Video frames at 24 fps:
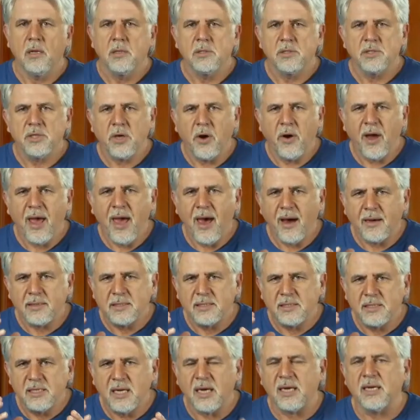So how
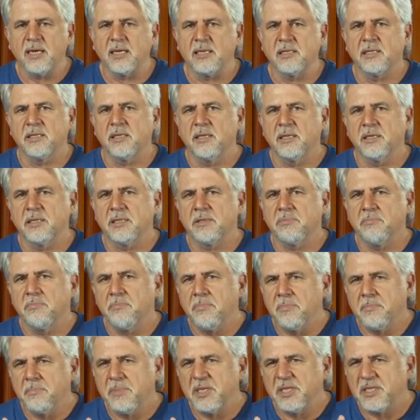does this
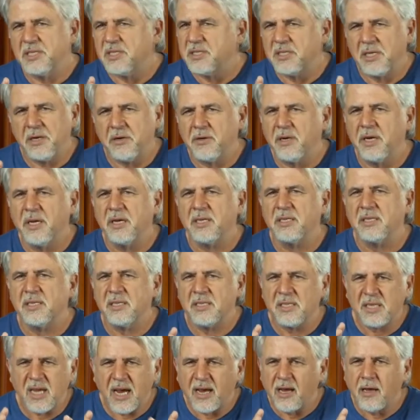mysterious
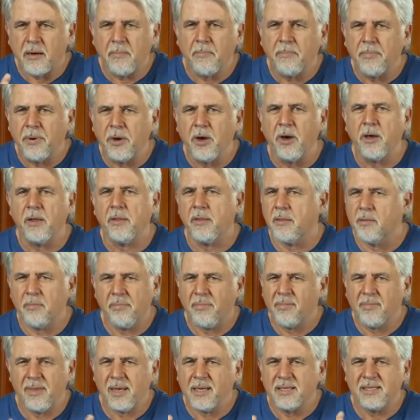second birth
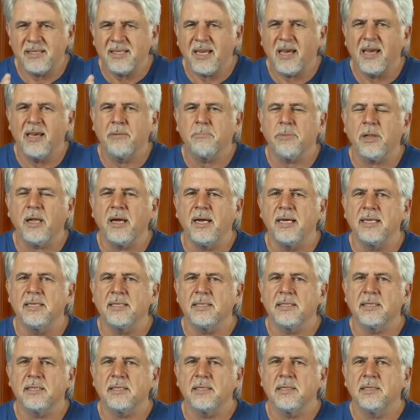thing take
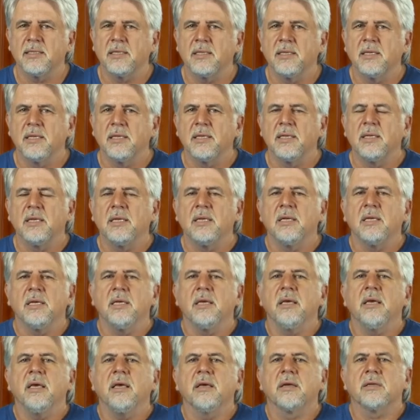place?
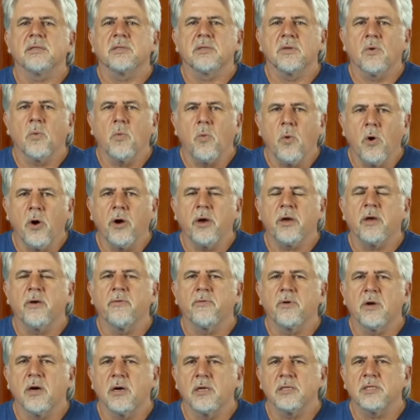It is the work
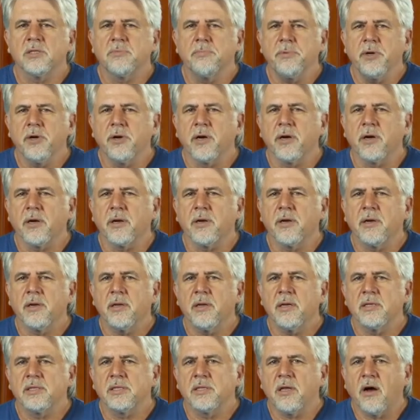of God's Spirit.
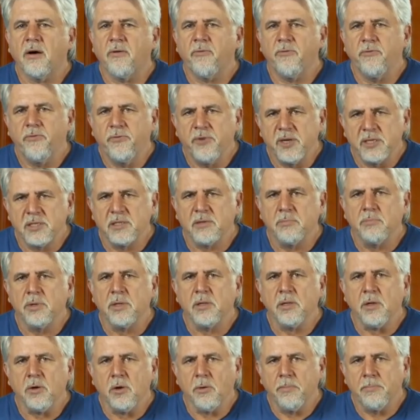It's not
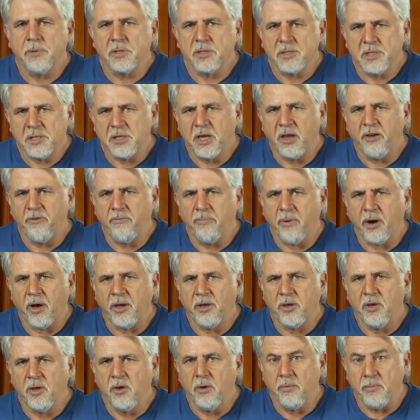visible or perceived by
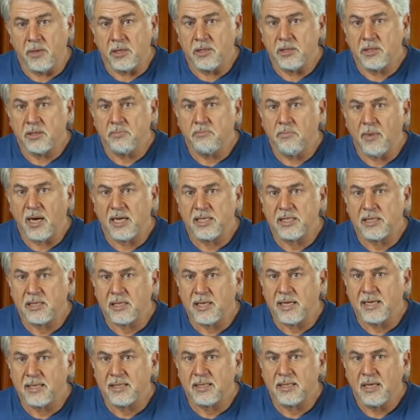humans, much
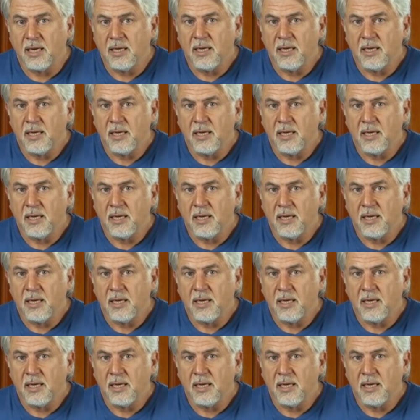less